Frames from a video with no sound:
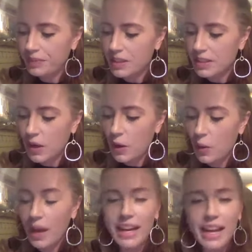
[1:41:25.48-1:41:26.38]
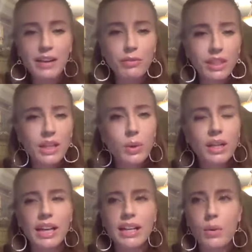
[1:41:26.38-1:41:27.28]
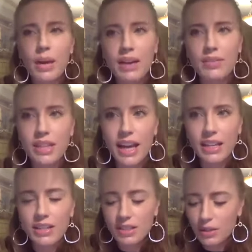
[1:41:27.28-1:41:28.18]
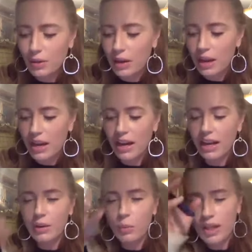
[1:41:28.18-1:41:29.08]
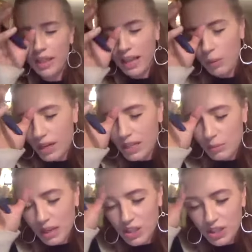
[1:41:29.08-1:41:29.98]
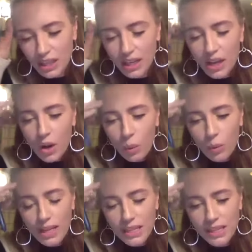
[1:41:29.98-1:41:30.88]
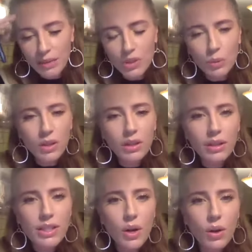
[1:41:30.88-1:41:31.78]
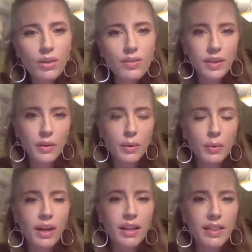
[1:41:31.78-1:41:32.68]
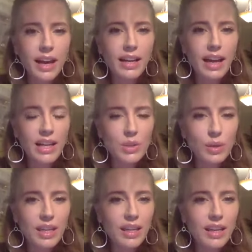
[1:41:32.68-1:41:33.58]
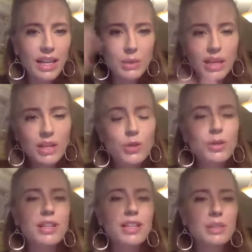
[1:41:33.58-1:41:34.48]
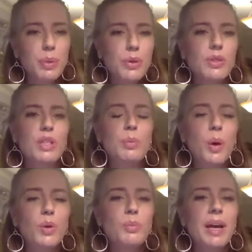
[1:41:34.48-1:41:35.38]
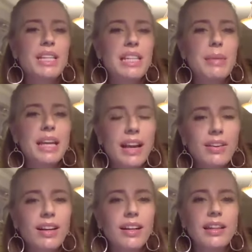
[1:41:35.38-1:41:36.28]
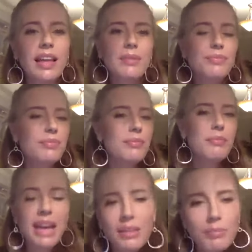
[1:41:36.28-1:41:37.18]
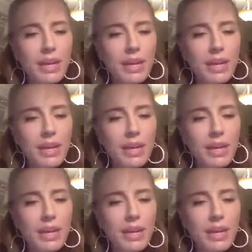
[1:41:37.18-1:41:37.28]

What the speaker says: So really quickly, I know we have to end soon. And one thing I wanted to mention was to encourage all of you that as we enter in this post pandemic era, like, make